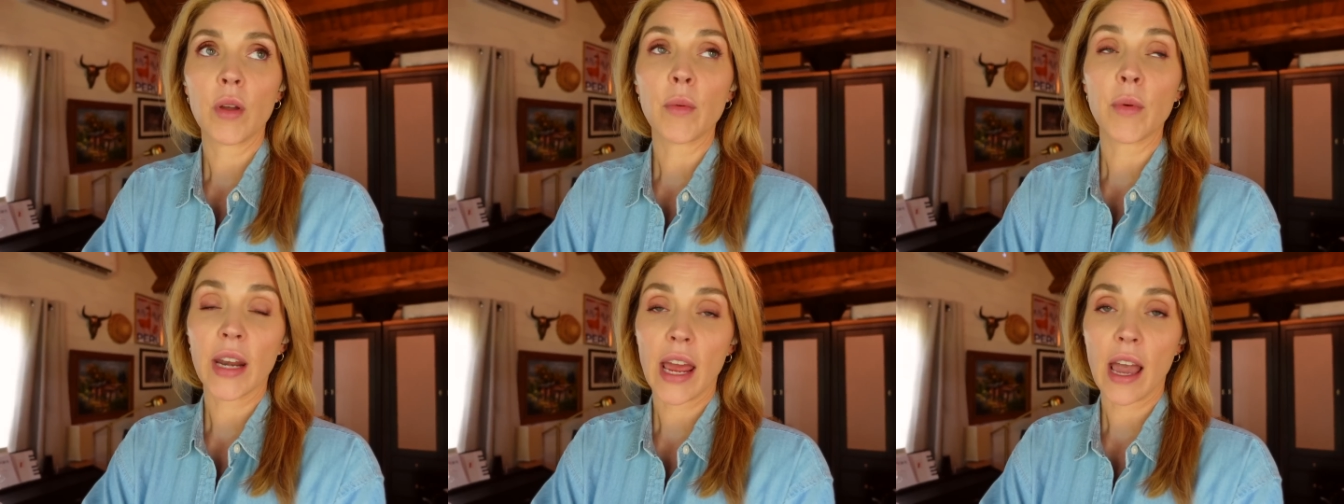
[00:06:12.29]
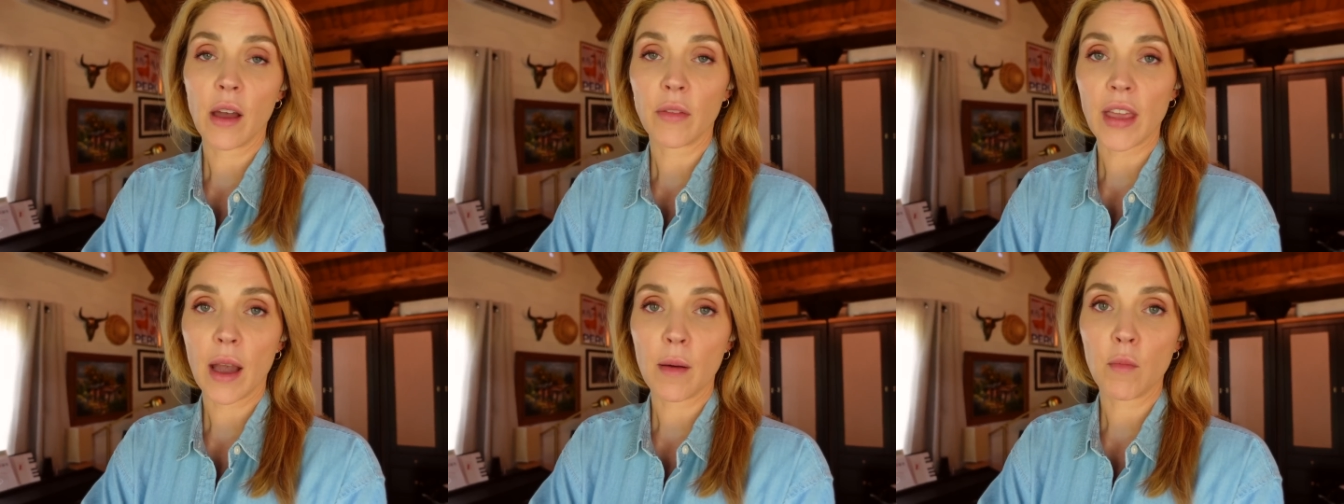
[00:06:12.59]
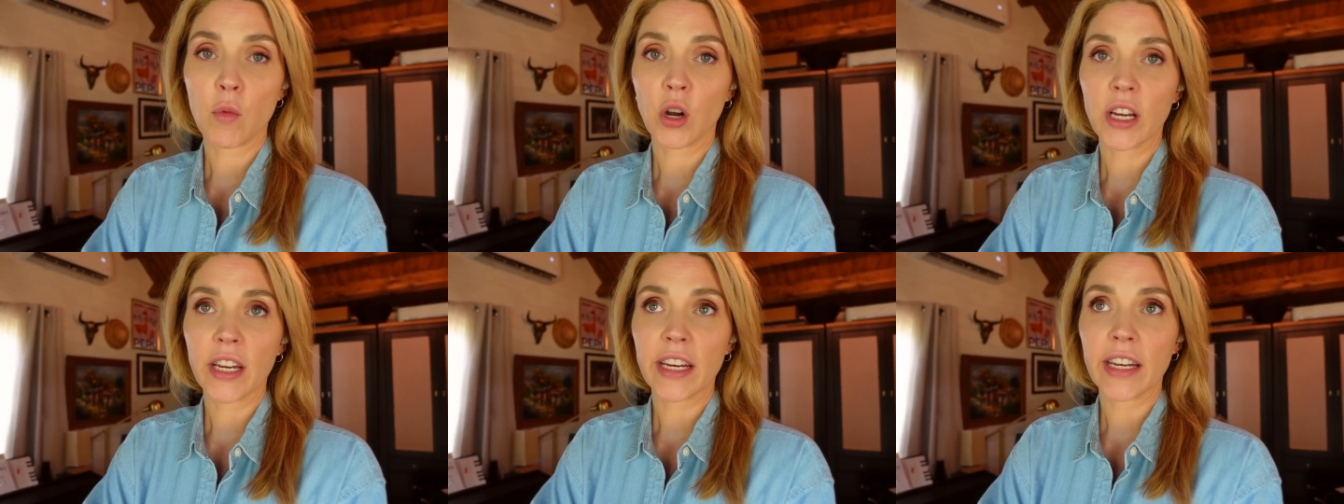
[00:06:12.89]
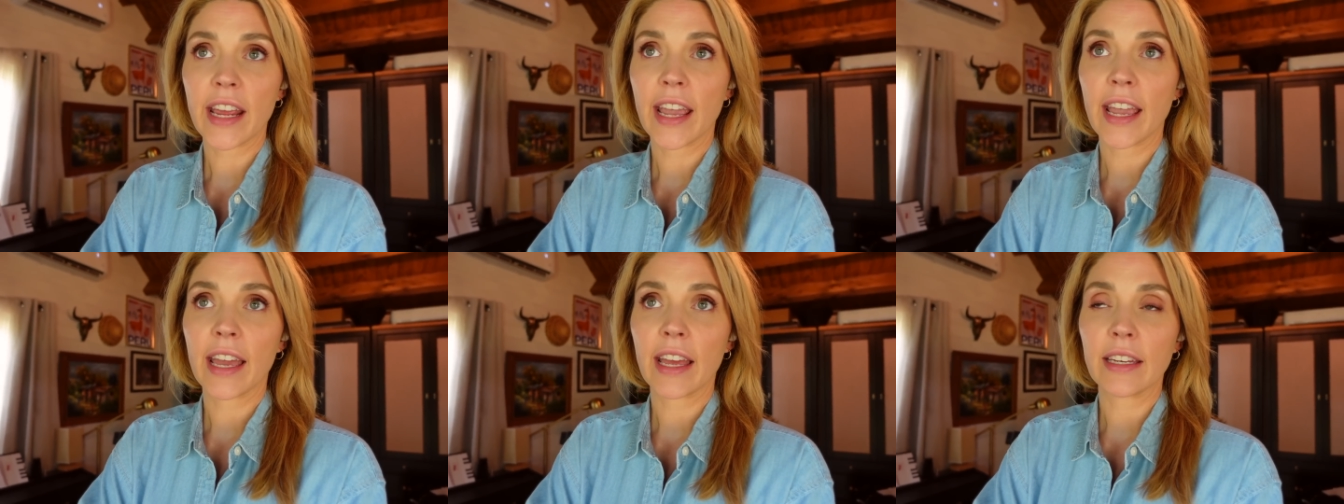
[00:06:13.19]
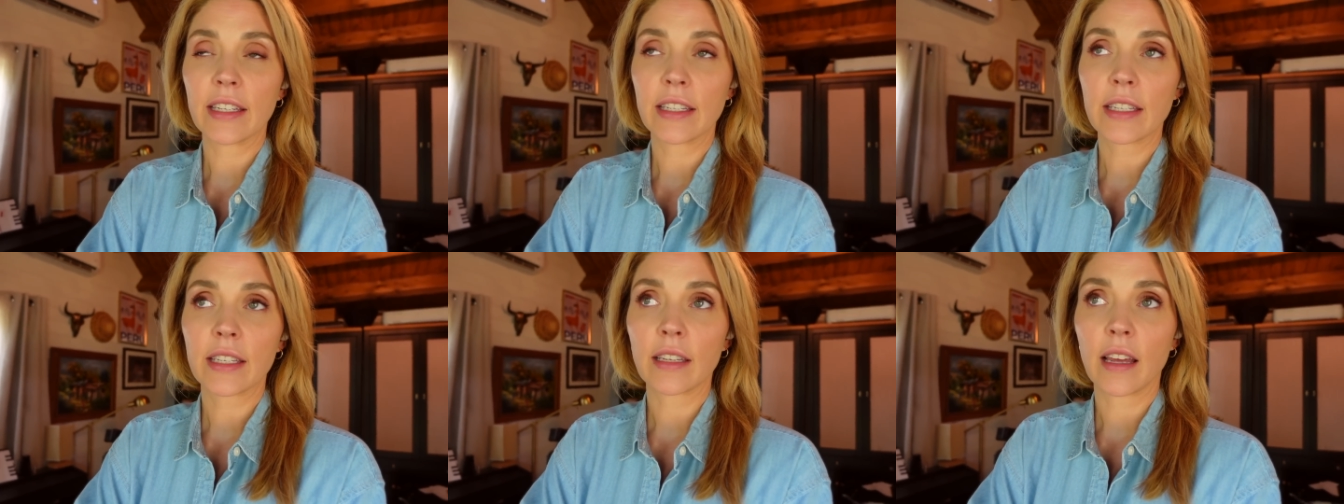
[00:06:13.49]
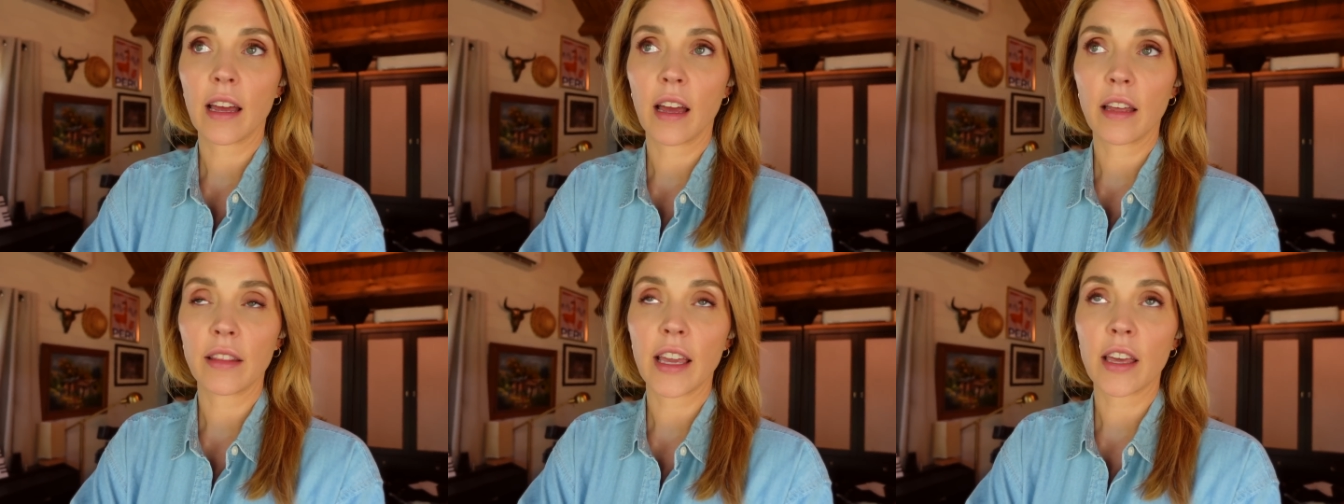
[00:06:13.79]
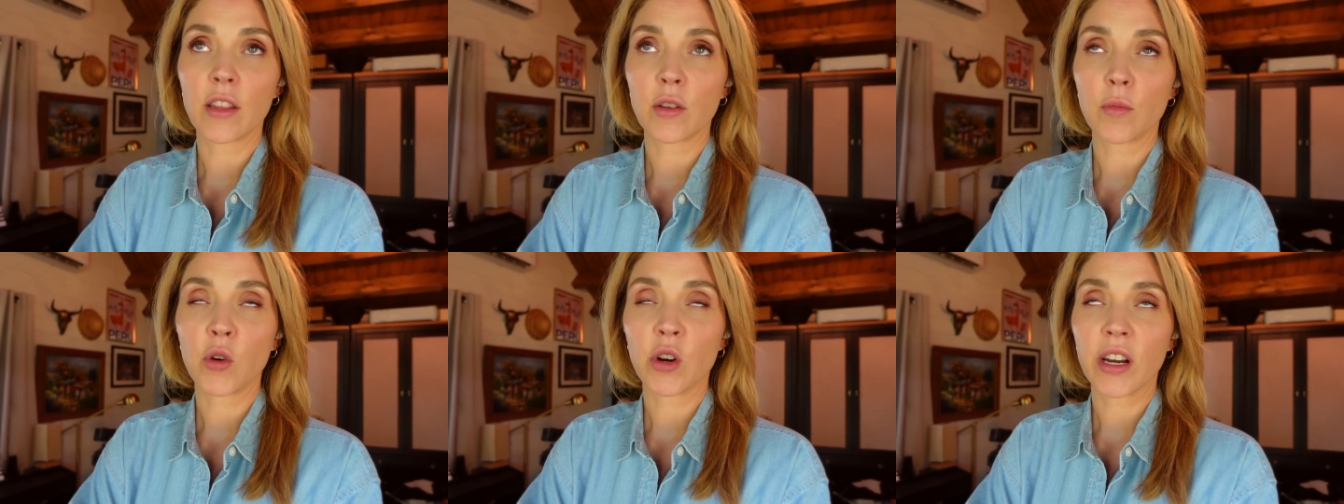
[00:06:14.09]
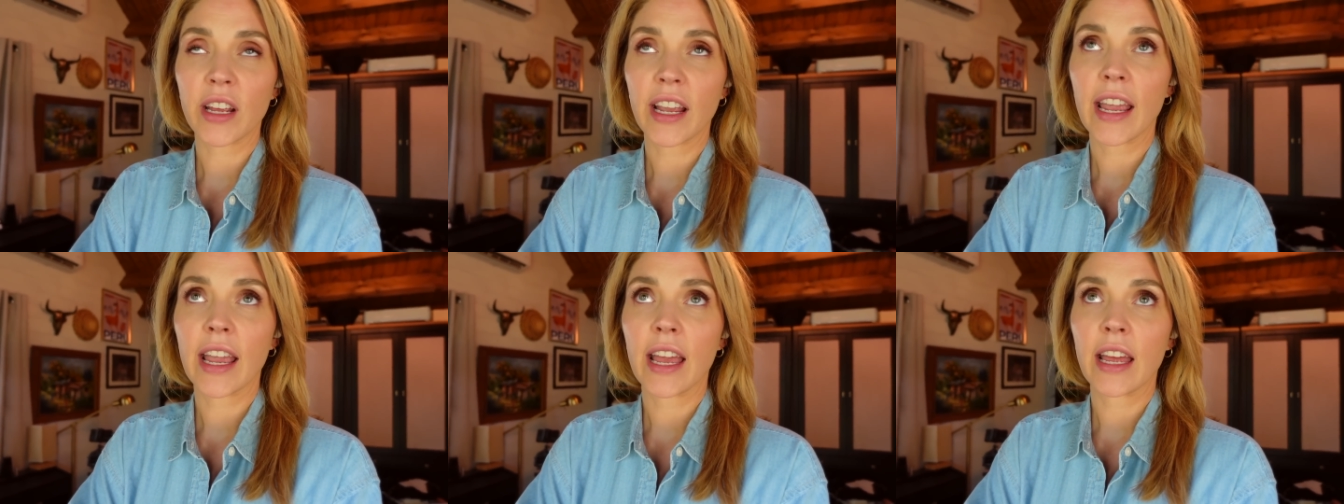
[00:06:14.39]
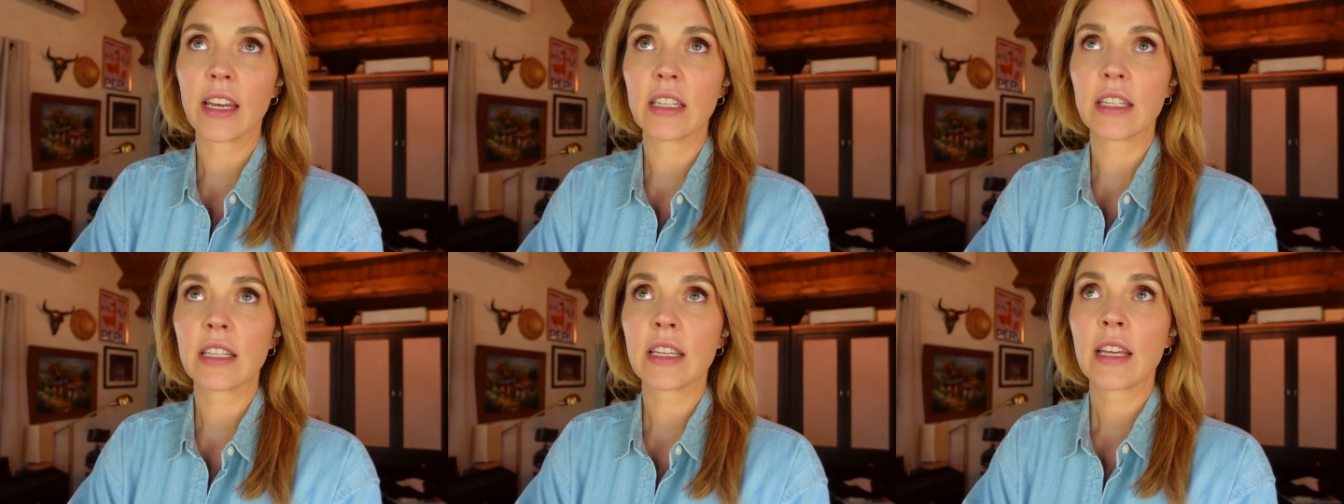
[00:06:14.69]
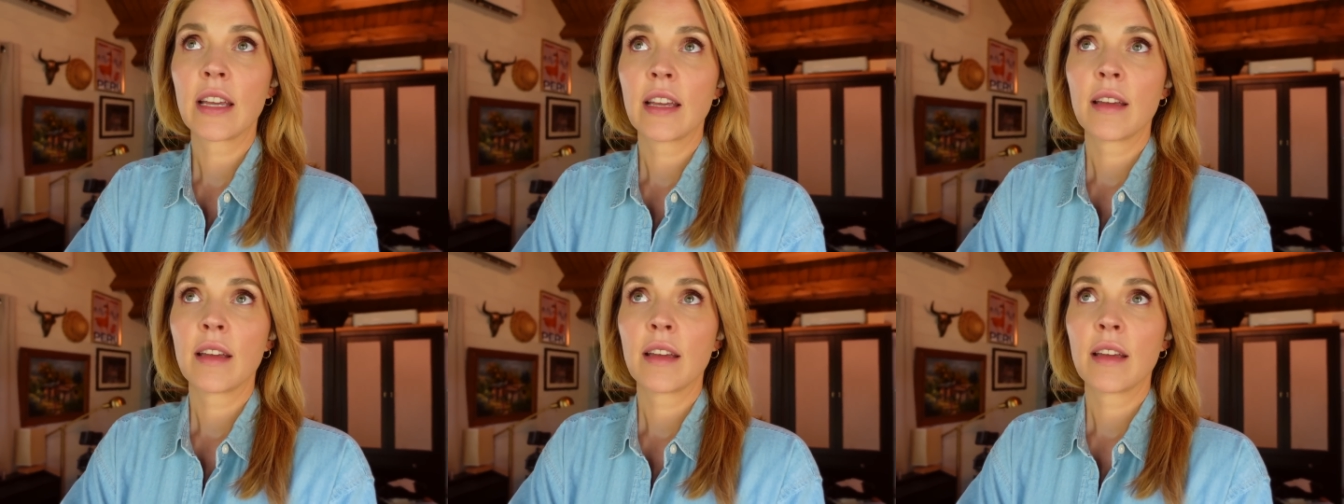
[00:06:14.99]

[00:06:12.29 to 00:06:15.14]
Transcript: We went out that morning and uh, the other morning, and